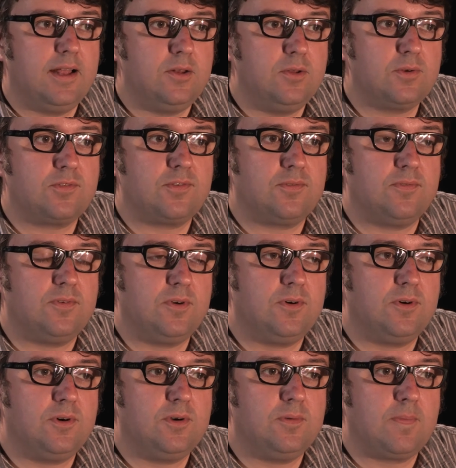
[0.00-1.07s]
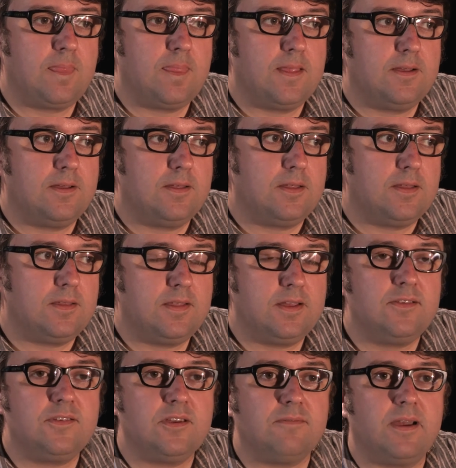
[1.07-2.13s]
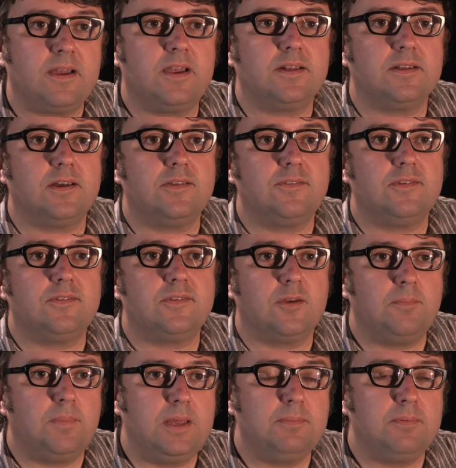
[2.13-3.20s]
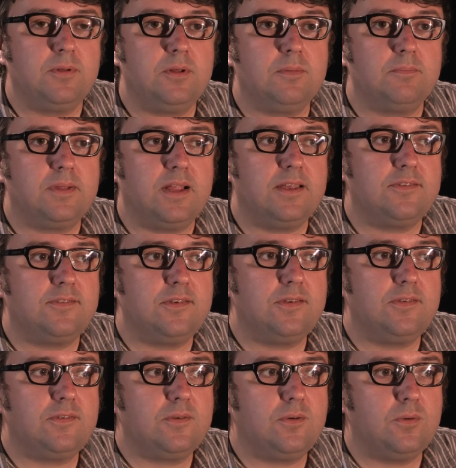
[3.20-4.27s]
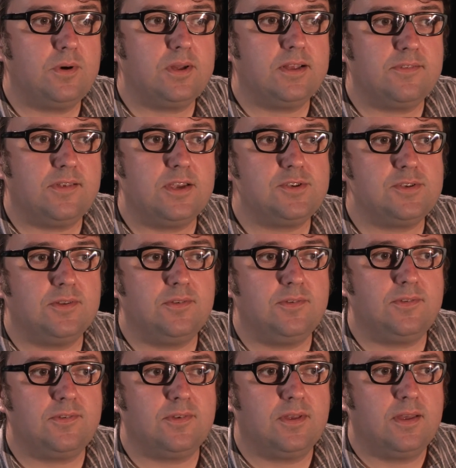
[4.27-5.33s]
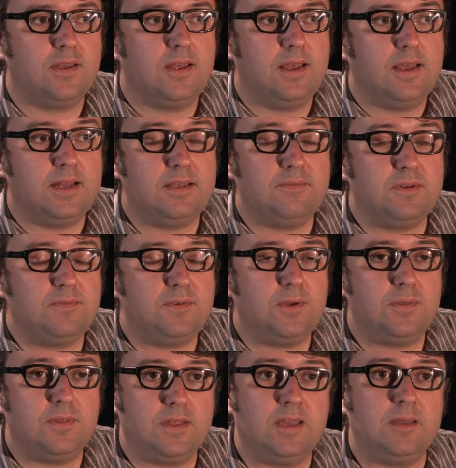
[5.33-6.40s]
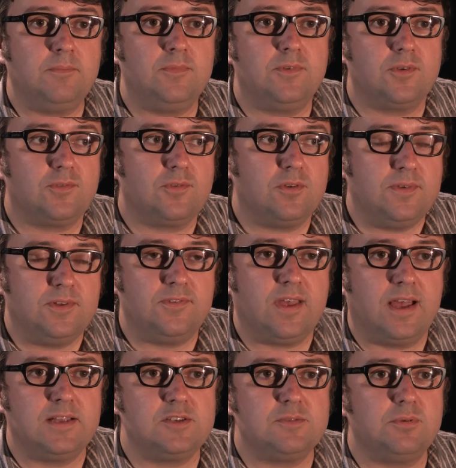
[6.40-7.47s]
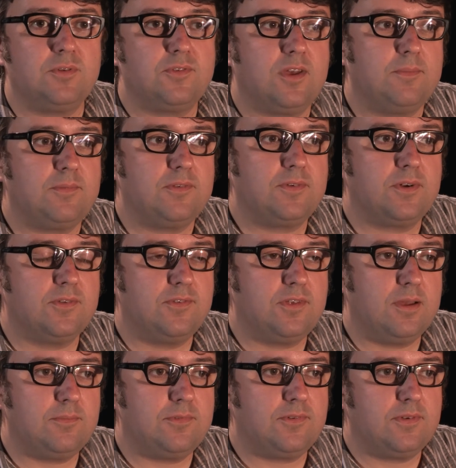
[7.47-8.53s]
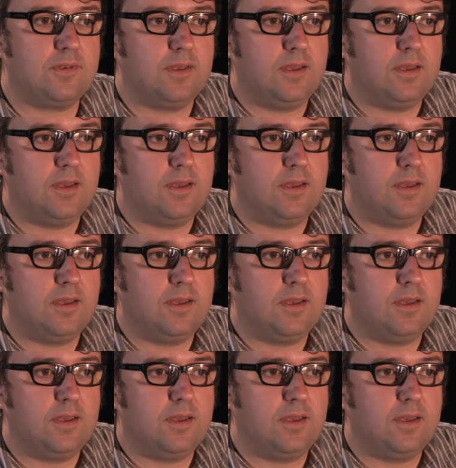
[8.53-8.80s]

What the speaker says: looks for things it recognises, so people, places, organisations, and even a few themes or sort of intangible types of concepts.